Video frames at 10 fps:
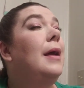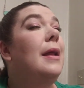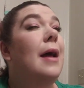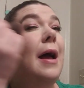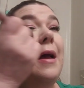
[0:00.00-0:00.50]

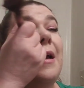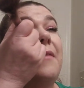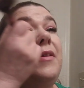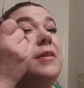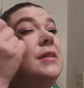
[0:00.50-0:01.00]
And I
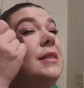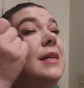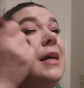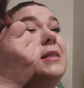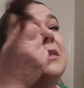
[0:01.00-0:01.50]
have used
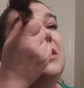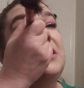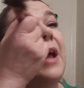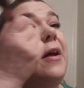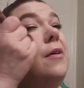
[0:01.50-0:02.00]
this as a
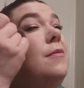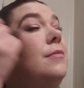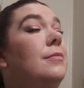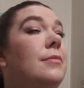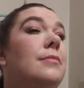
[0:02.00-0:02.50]
shadow
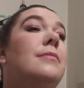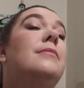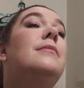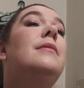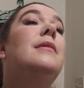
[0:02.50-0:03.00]

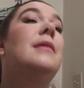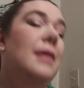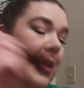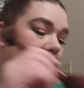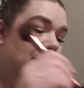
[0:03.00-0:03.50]

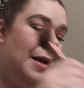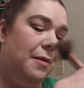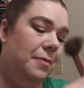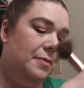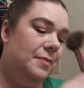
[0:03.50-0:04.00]
as
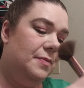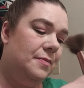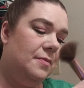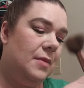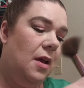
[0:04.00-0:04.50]
well.
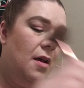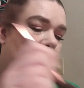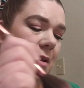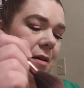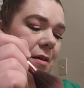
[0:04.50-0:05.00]

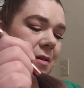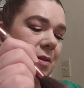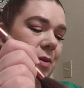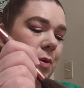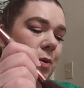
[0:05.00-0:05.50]
Oh,
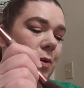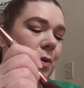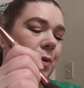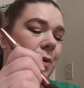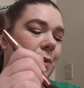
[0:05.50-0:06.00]

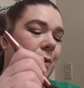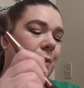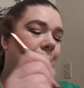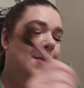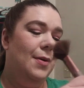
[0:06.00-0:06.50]
oh,
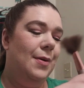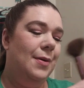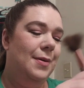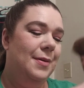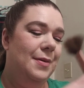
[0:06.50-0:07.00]

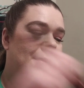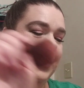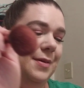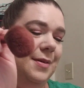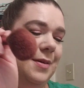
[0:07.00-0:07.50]
oh,
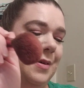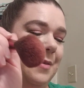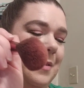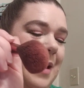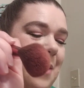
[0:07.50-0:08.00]

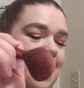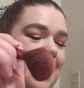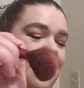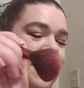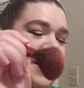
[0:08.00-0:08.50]
oh, can't
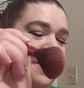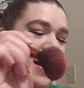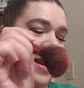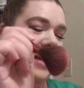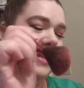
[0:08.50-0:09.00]
wait till
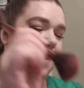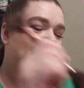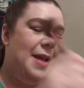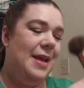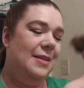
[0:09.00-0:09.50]
my next
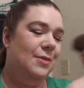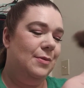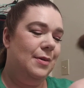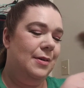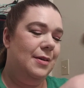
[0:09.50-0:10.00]
update.
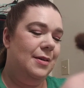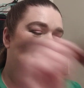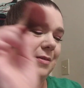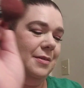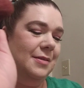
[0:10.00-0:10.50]

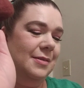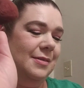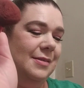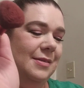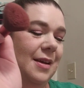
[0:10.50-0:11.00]
Woo!
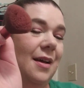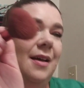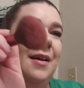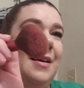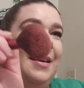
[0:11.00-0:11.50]

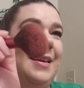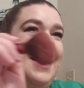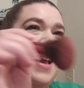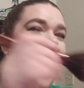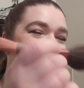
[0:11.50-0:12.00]

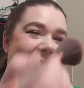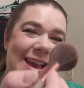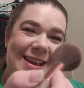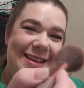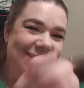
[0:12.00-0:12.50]

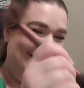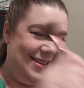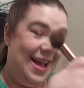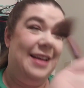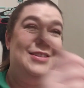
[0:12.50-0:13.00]
Yay!
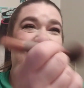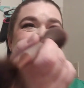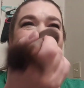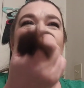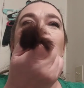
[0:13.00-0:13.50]
I'll
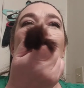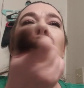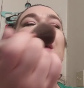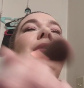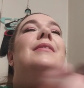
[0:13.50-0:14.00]
show you.
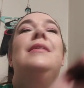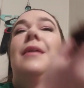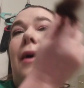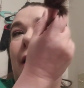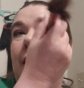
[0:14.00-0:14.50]

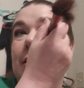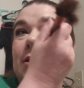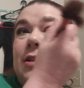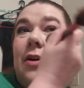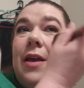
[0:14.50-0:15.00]
I'll
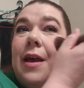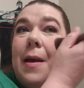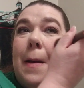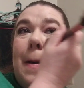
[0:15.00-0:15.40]
show you.